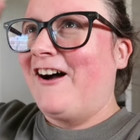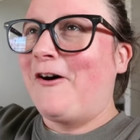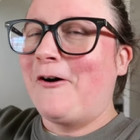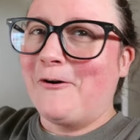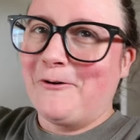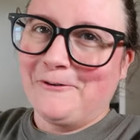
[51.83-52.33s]

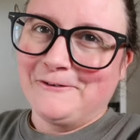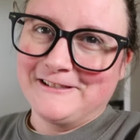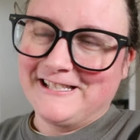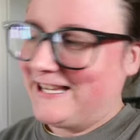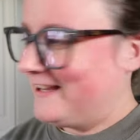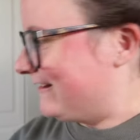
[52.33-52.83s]

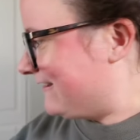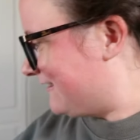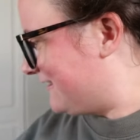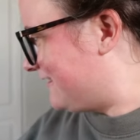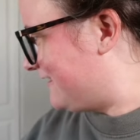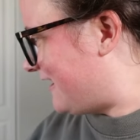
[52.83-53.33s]
hold
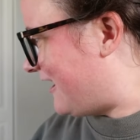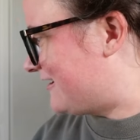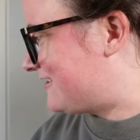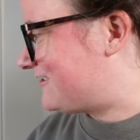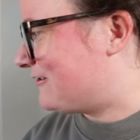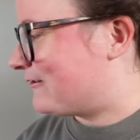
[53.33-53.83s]

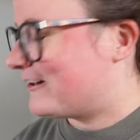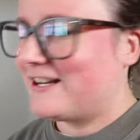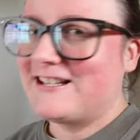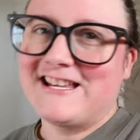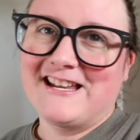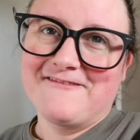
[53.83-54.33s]
our
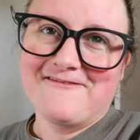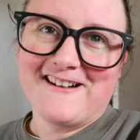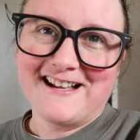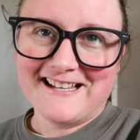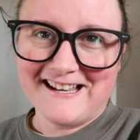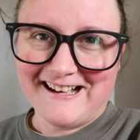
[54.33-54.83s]
storage and
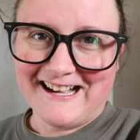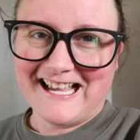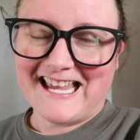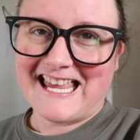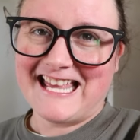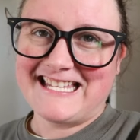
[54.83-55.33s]

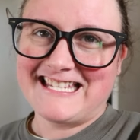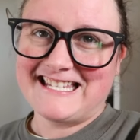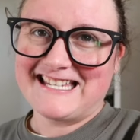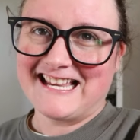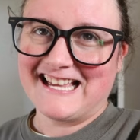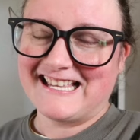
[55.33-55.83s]
whatnot.
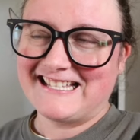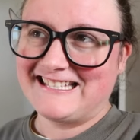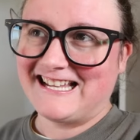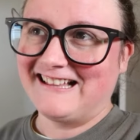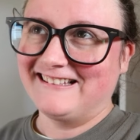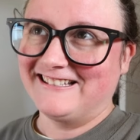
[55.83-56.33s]
It's
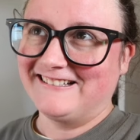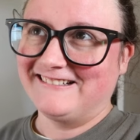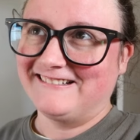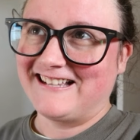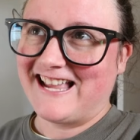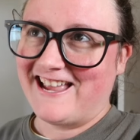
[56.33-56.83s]
just a
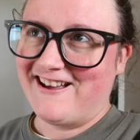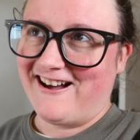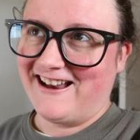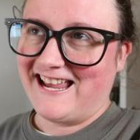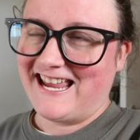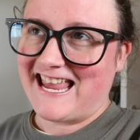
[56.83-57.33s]
little
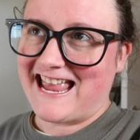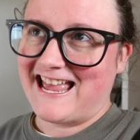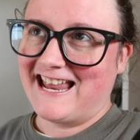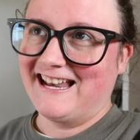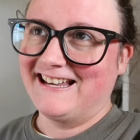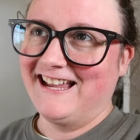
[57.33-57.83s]
chaotic
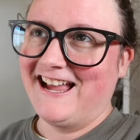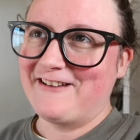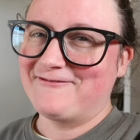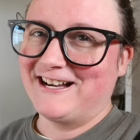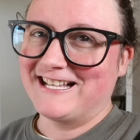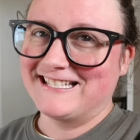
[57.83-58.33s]
and
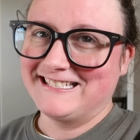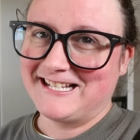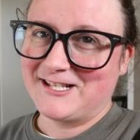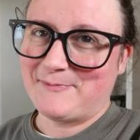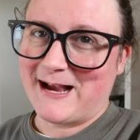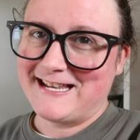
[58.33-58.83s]
I wasn't
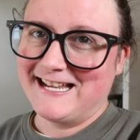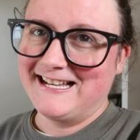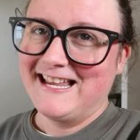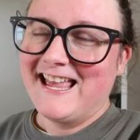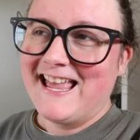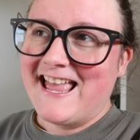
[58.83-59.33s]

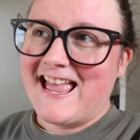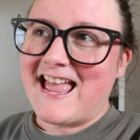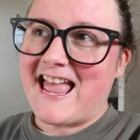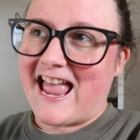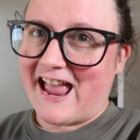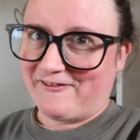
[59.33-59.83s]
expecting
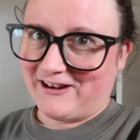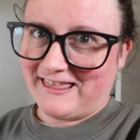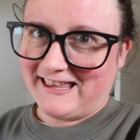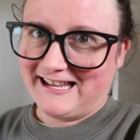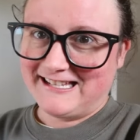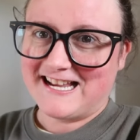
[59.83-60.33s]

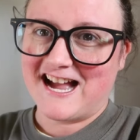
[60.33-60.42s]
everything to